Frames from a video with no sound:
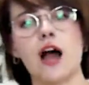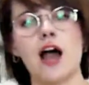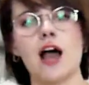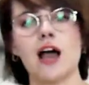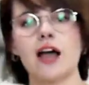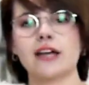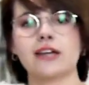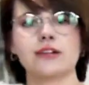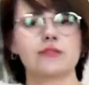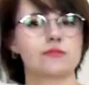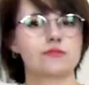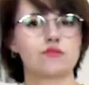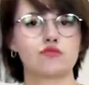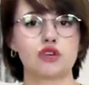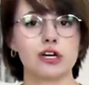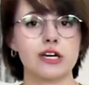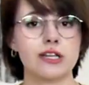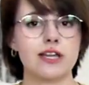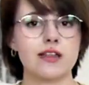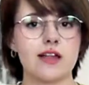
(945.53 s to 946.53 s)
I
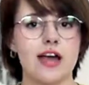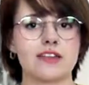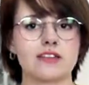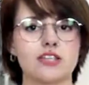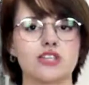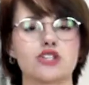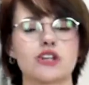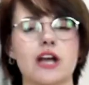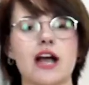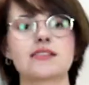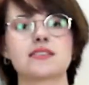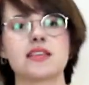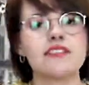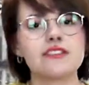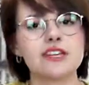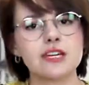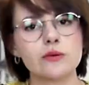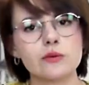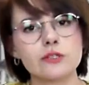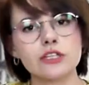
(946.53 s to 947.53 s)
really like this dress. I
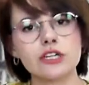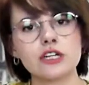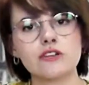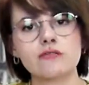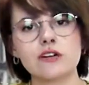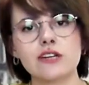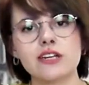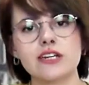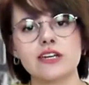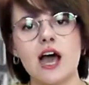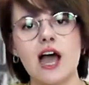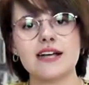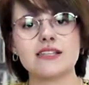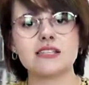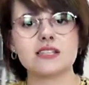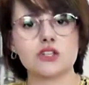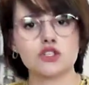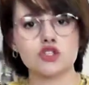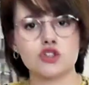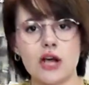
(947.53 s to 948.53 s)
think it would look really
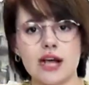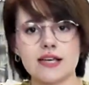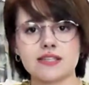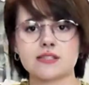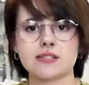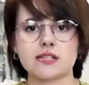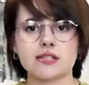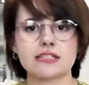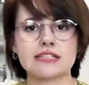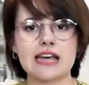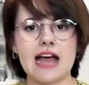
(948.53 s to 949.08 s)
nice dressed